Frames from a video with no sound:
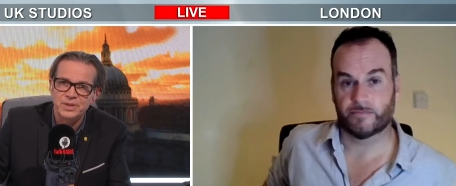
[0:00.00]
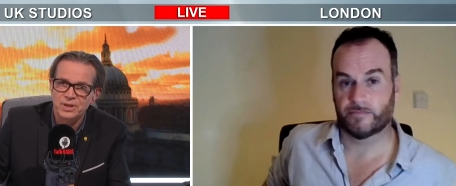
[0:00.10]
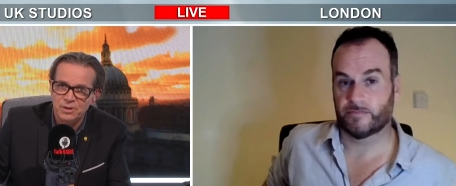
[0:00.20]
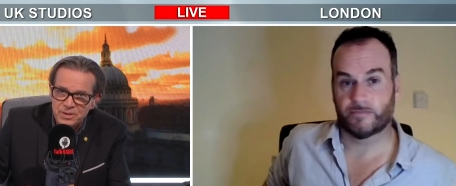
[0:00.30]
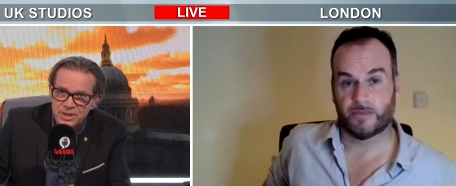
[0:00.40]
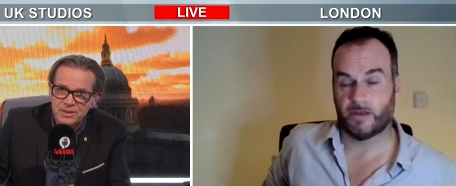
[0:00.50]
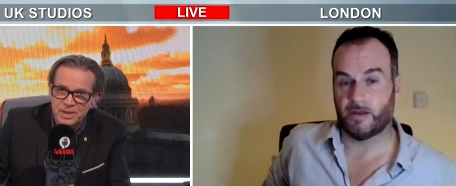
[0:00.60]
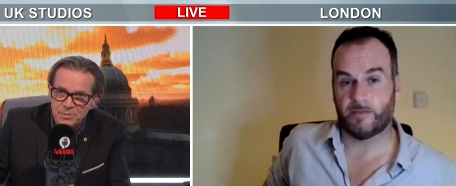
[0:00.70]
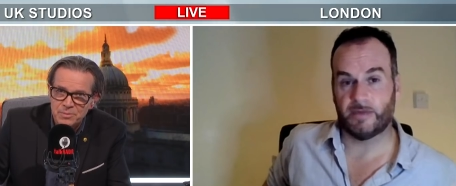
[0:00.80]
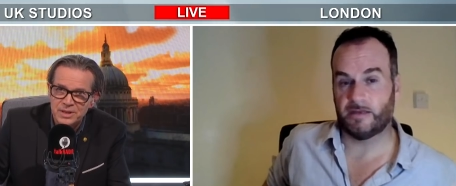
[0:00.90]
Speaker 1: You know, they're,
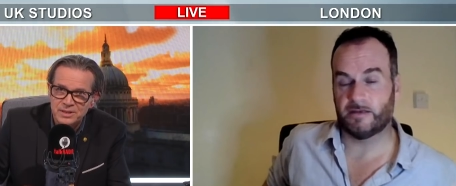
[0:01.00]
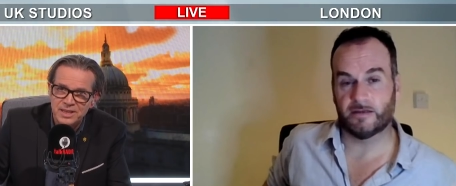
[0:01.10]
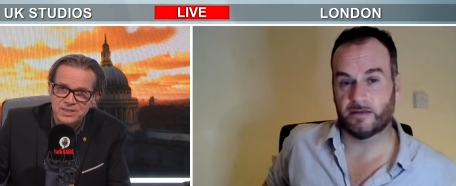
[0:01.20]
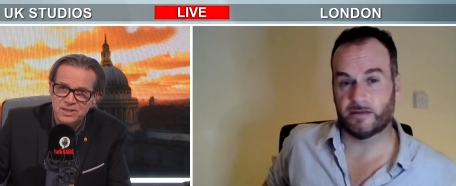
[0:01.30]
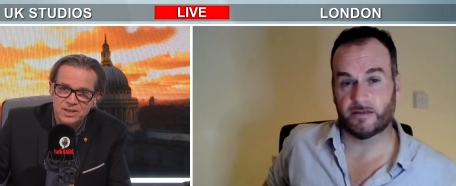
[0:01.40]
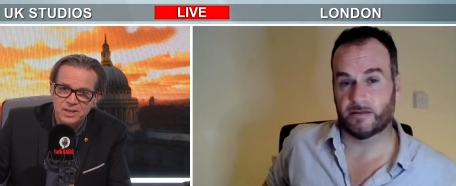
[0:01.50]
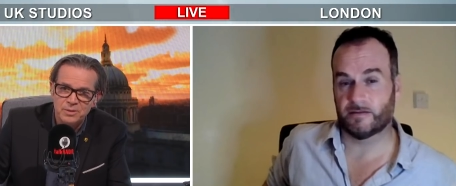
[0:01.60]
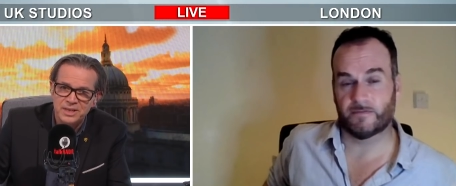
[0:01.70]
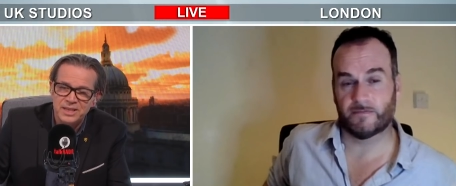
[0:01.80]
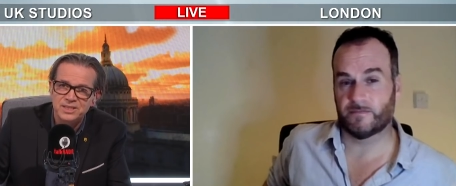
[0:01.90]
they're, I mean, they're, turning
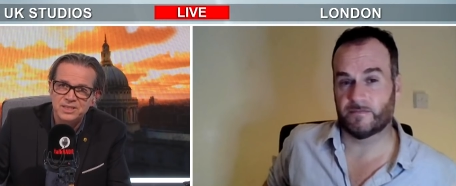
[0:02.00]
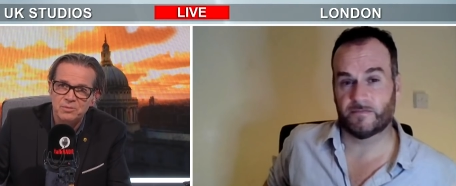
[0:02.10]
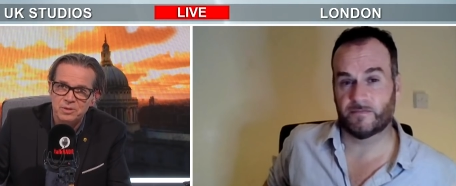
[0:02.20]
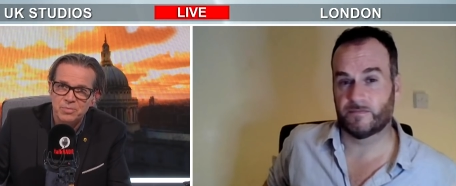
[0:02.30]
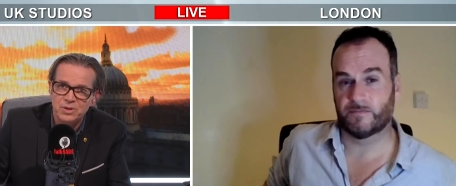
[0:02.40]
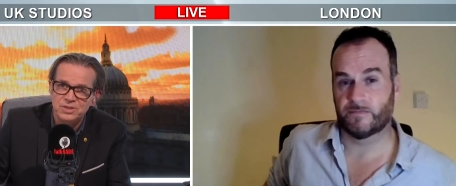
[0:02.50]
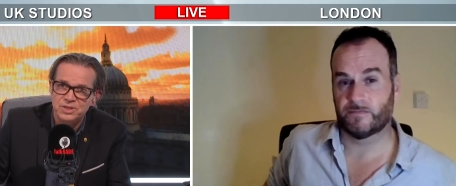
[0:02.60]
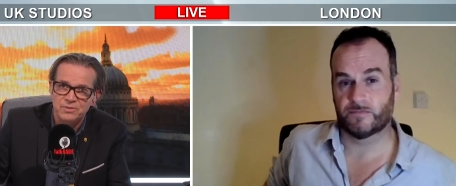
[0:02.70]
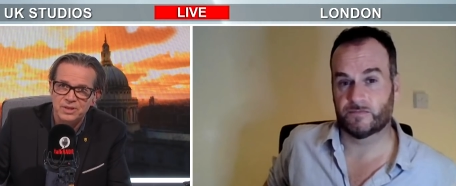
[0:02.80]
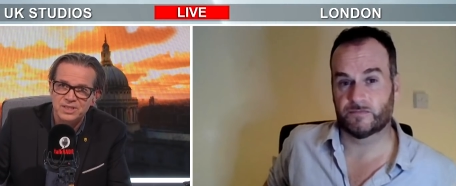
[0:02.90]
it into something
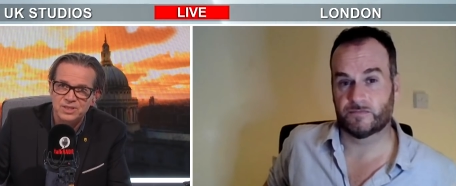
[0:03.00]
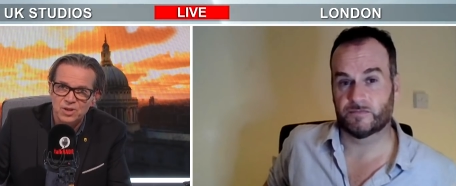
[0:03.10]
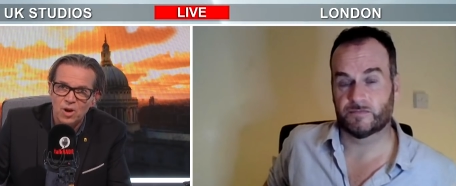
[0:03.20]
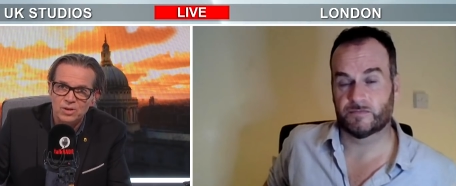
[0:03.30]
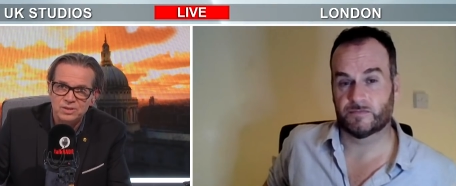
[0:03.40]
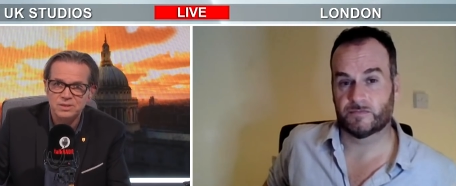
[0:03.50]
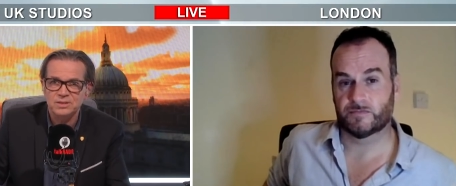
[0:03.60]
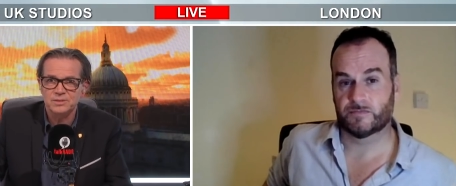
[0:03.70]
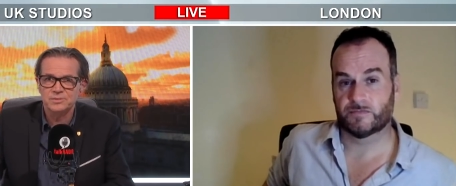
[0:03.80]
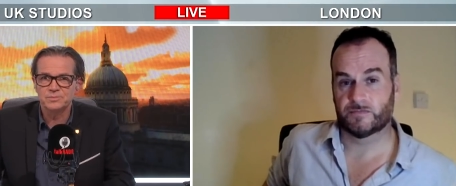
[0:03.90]
positive, and it's not
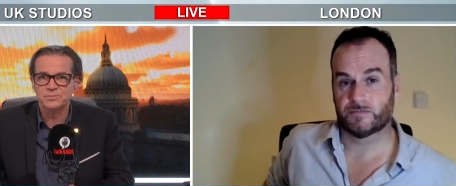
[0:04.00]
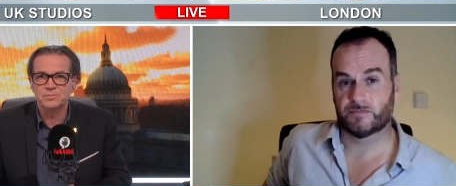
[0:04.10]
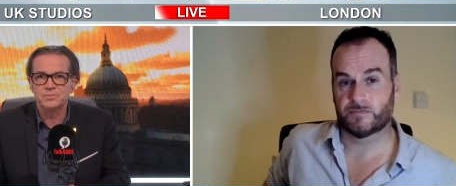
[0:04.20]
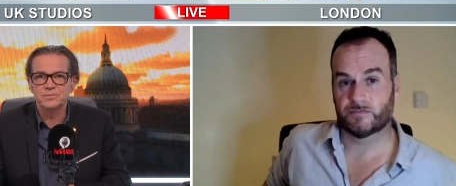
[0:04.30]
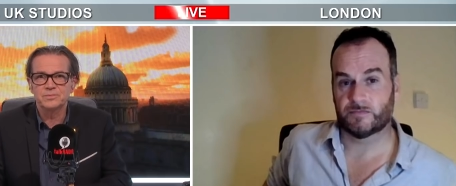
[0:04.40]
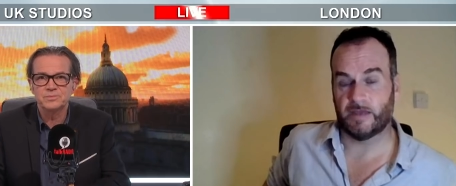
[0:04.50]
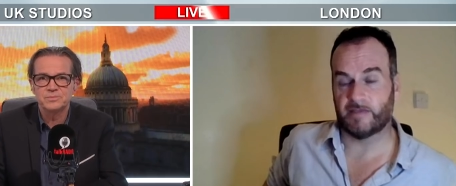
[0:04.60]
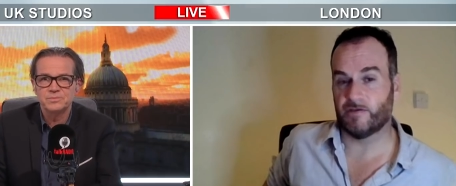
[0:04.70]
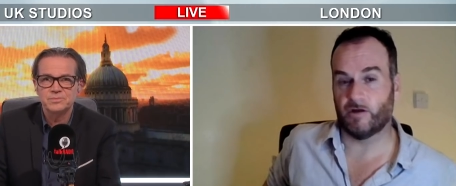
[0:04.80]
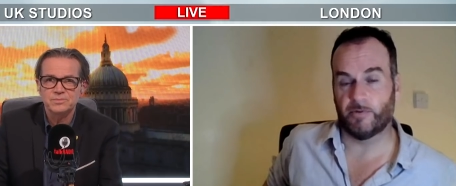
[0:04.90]

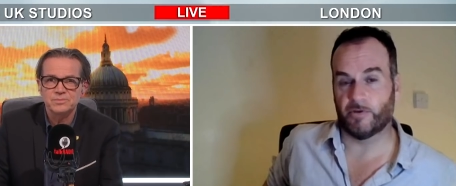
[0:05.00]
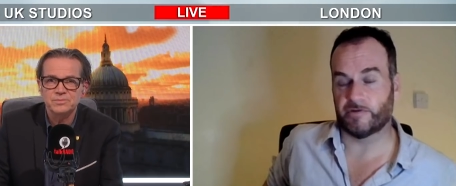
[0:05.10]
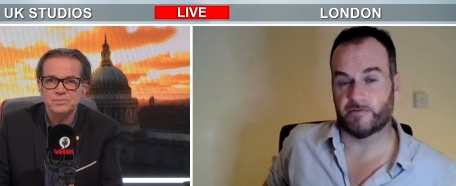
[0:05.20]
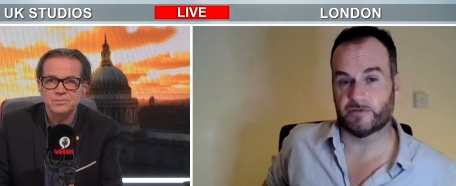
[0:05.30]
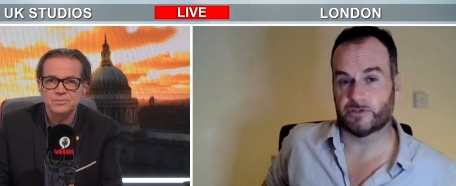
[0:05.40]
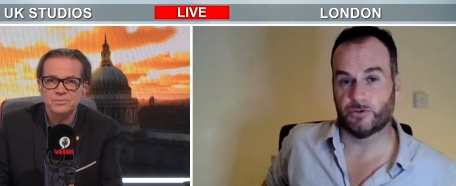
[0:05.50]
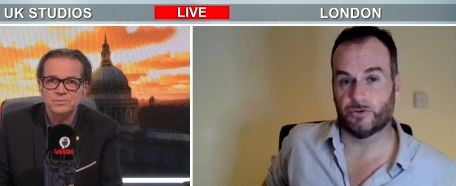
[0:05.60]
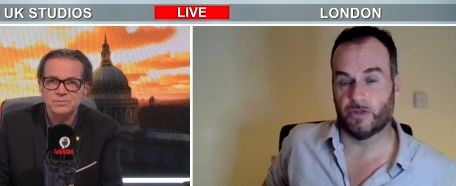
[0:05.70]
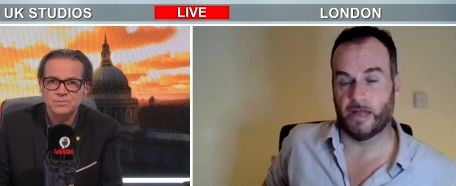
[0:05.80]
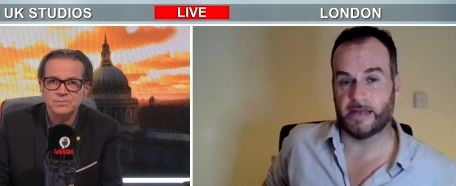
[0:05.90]
Speaker 2: it's not positive at
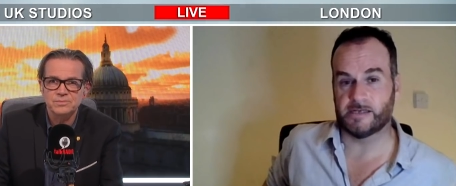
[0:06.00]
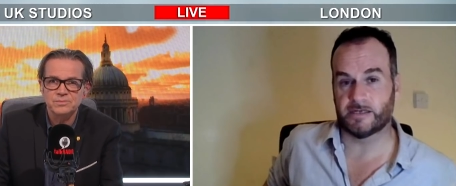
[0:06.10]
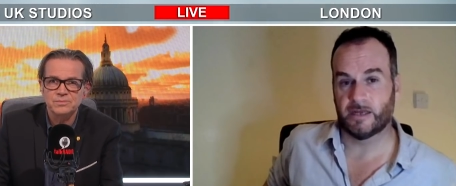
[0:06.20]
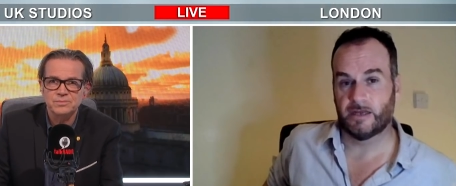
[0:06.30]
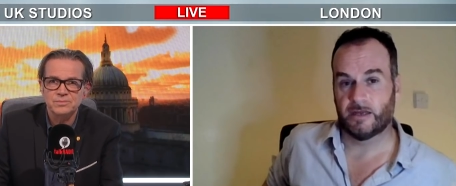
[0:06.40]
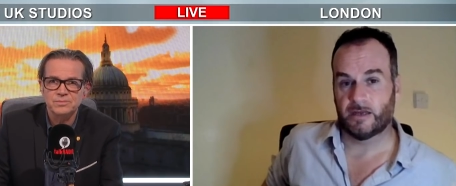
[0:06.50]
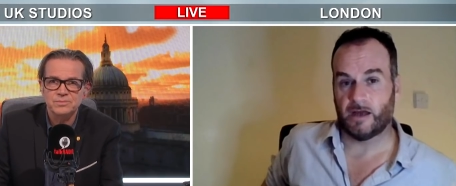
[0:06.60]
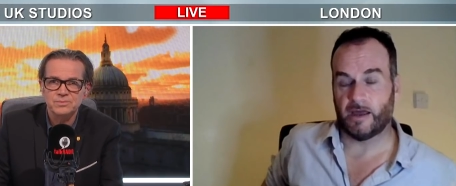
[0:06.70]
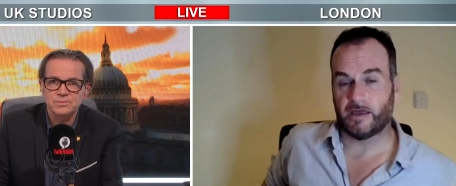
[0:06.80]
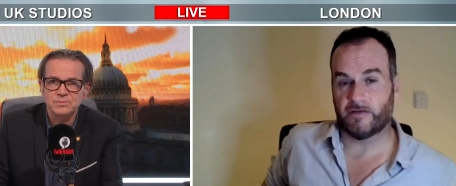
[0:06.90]
all. And
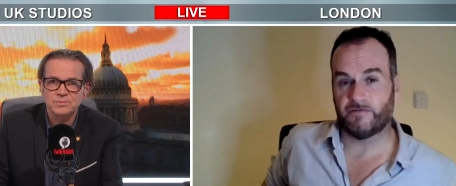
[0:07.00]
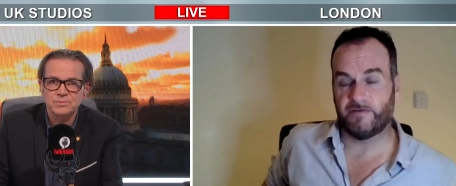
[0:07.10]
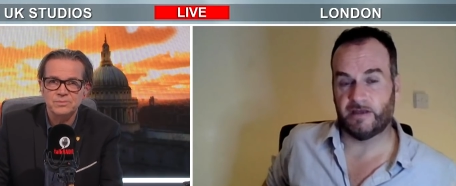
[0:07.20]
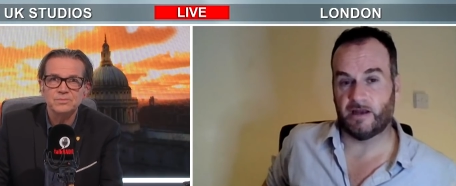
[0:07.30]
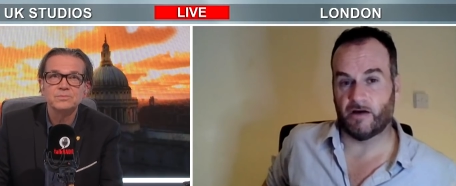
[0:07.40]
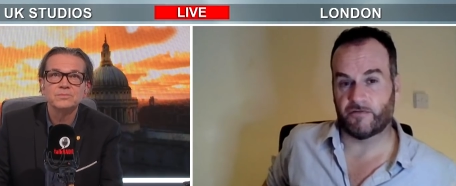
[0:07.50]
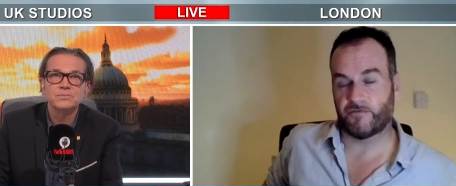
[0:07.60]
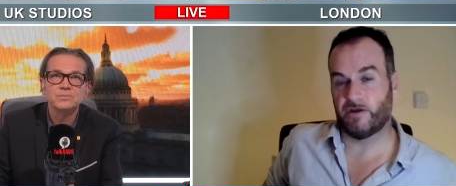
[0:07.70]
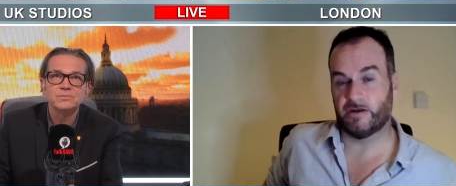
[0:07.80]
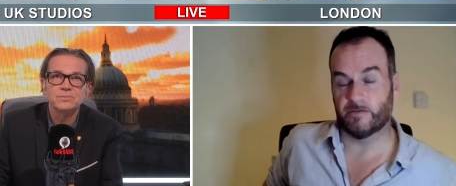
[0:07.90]
I can feel our
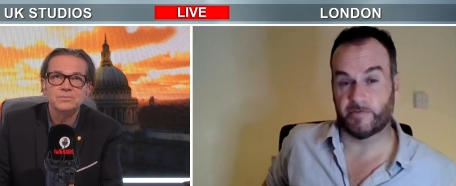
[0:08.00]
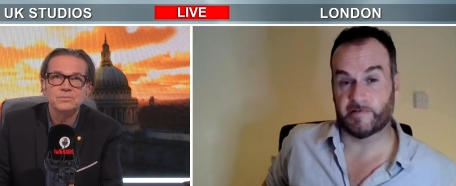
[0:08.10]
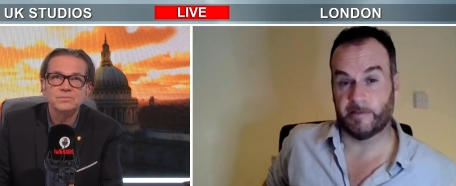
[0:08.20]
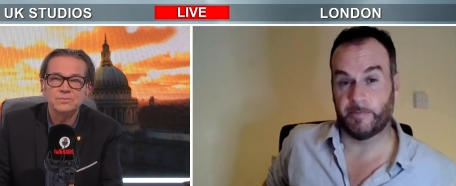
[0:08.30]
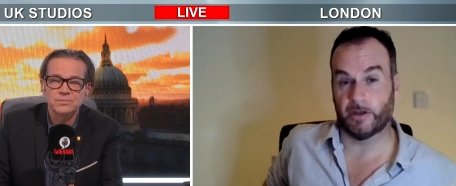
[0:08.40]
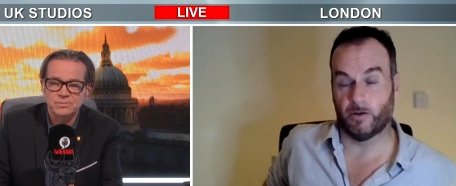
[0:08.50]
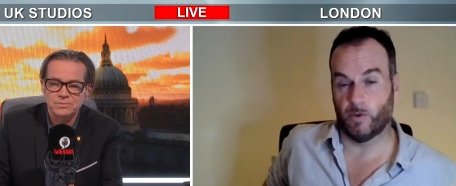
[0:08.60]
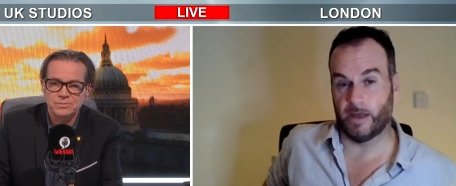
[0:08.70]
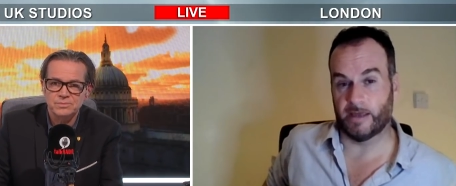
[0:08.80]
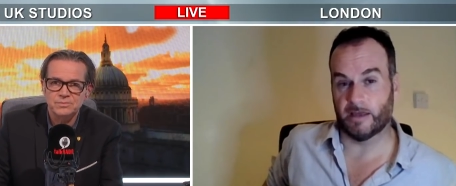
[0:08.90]
freedom slipping
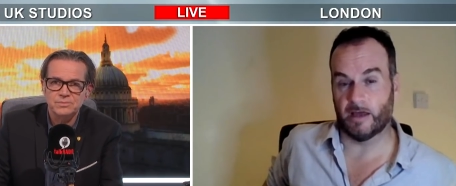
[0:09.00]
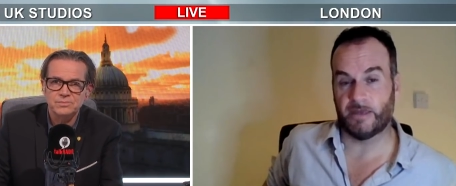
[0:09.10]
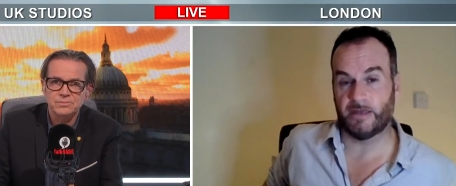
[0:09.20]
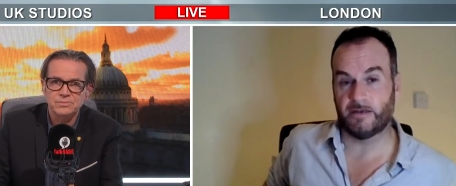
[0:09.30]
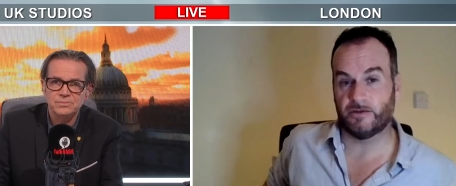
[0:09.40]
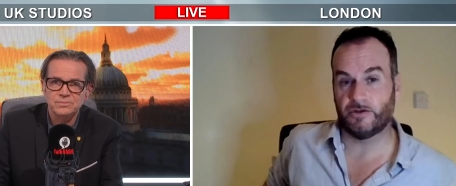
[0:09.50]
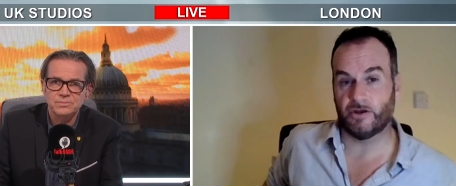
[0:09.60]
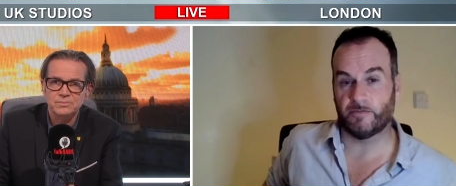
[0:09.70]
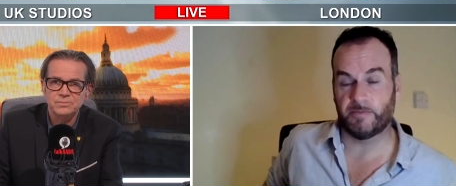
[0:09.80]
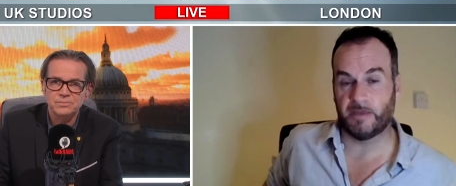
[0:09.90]
away. I mean, you
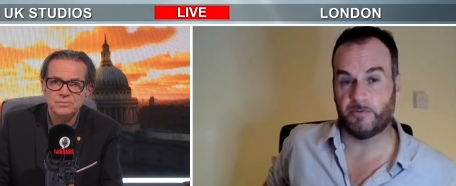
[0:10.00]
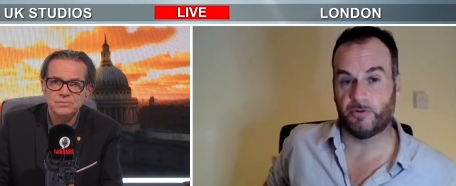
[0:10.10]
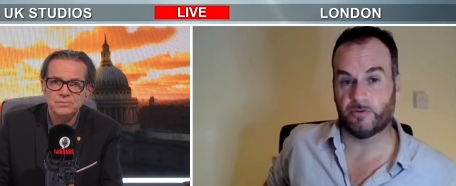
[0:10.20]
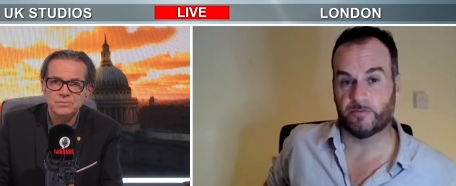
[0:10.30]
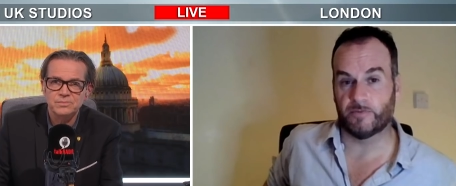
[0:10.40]
know, people